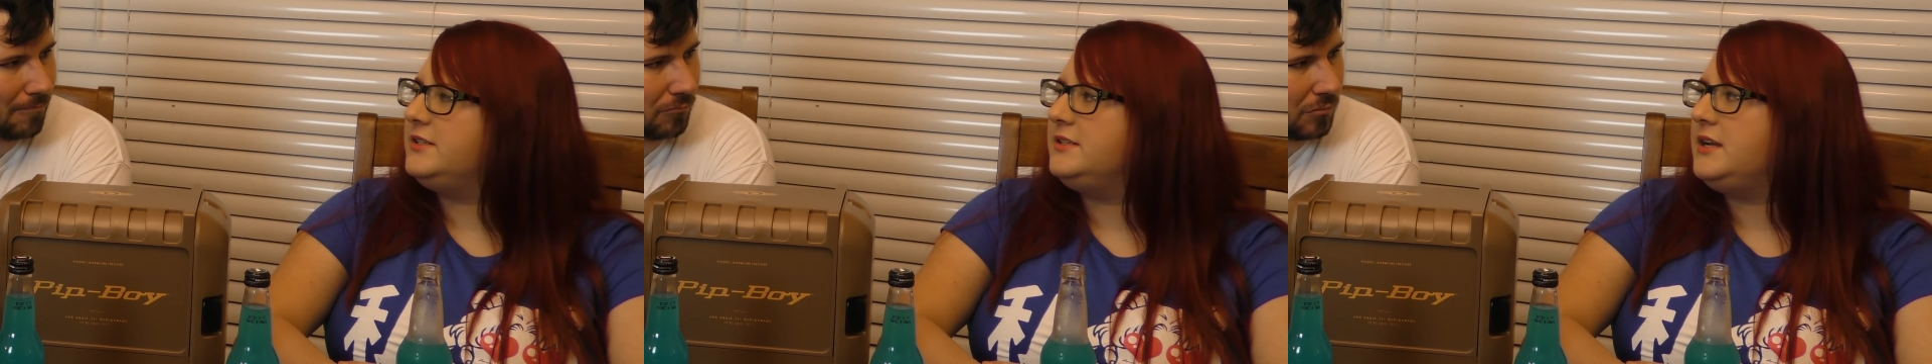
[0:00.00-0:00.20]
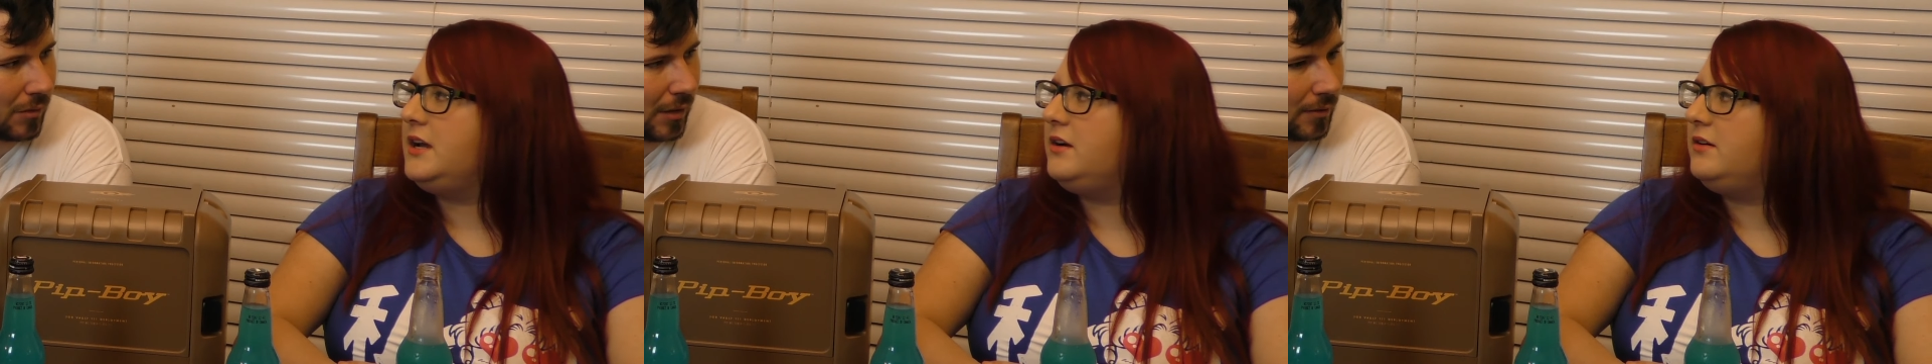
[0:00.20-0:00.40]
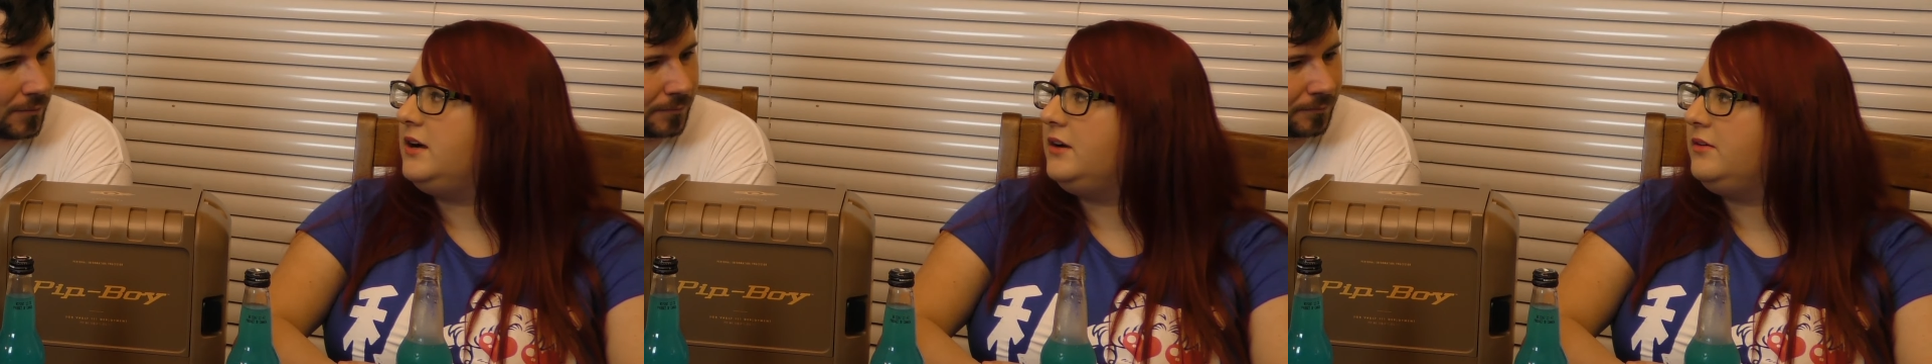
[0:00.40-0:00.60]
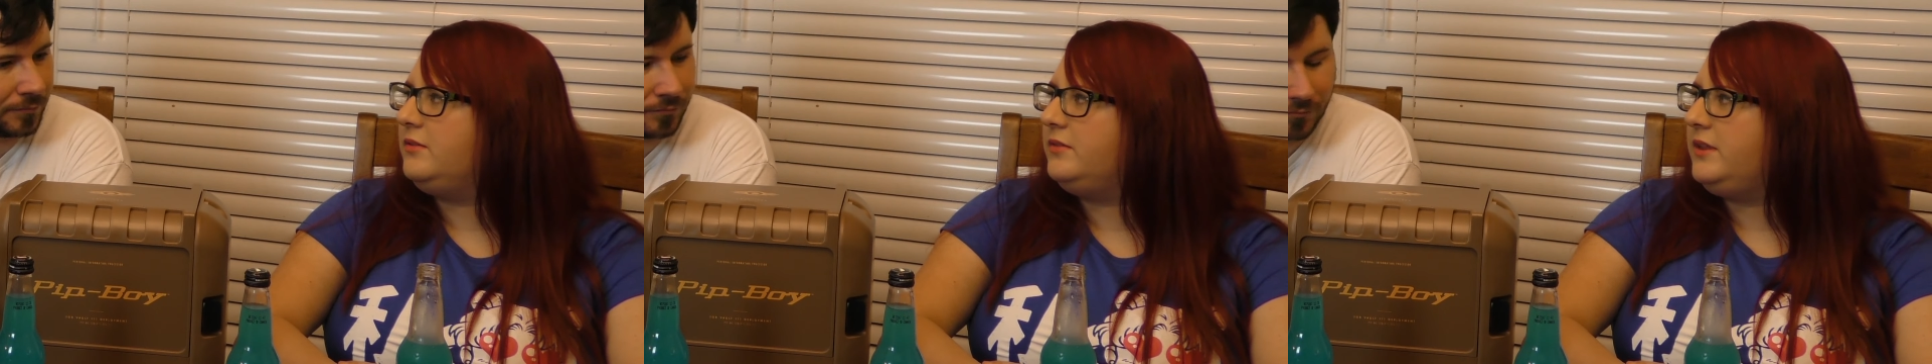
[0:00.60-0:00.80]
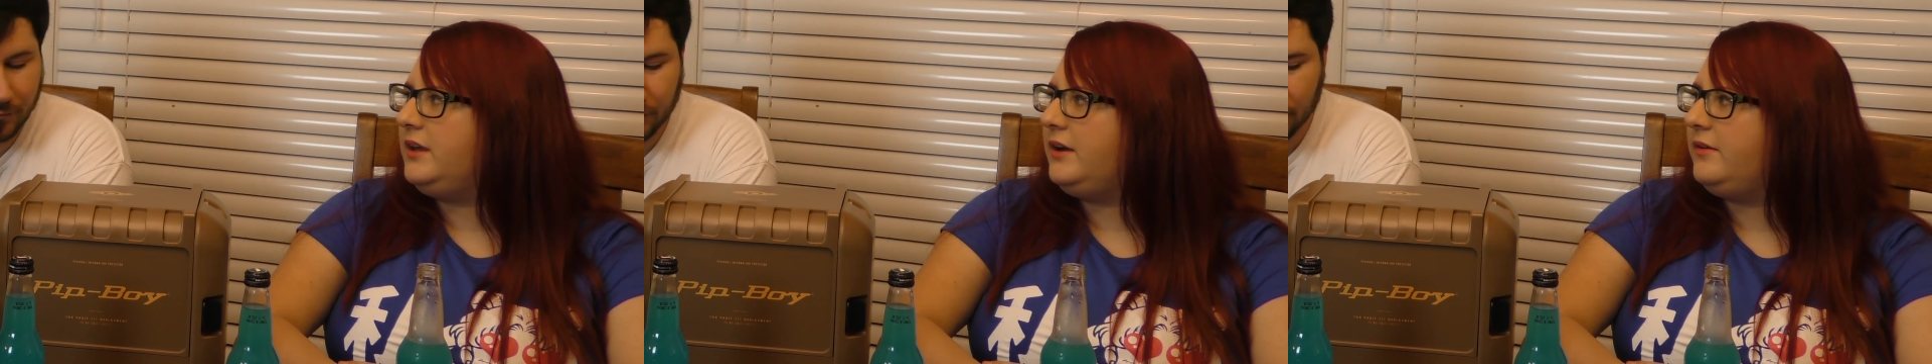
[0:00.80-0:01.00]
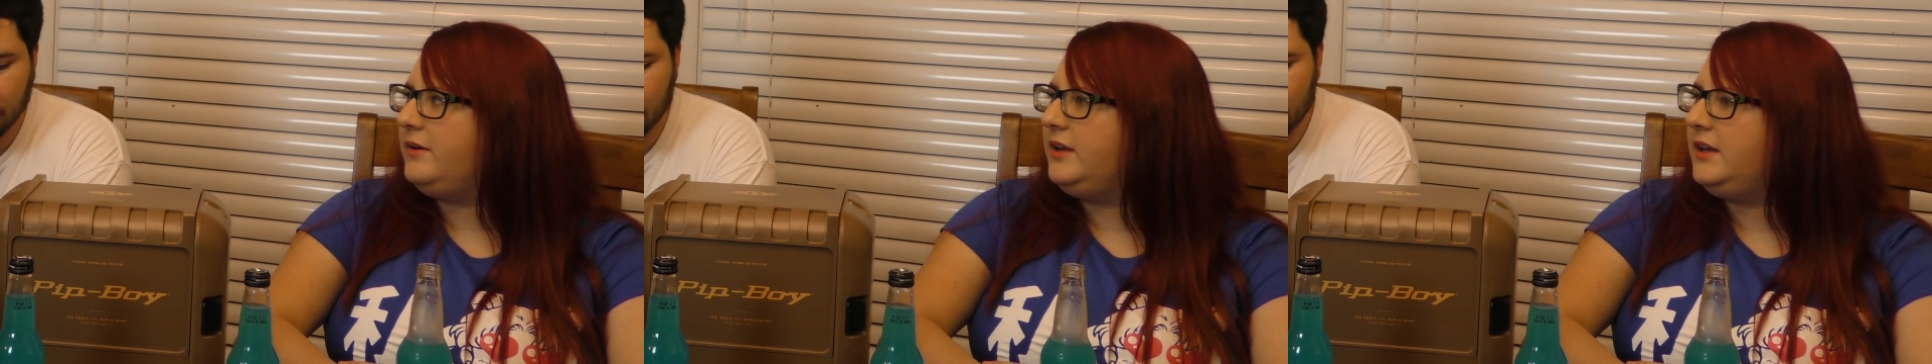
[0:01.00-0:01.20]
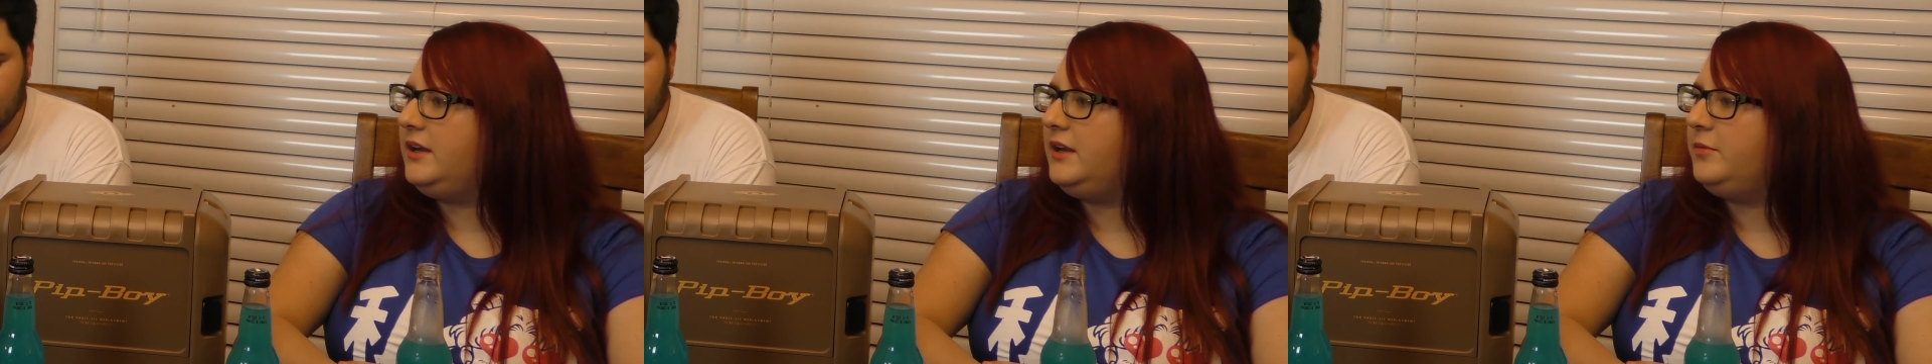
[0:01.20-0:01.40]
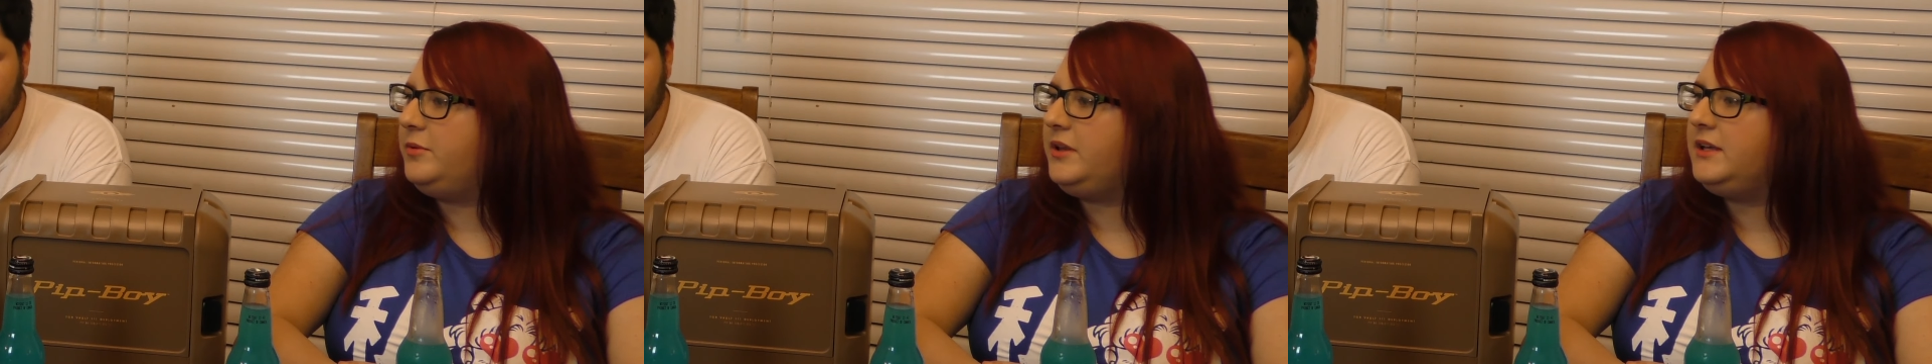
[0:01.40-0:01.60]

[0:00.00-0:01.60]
this now. I don't think I would get it.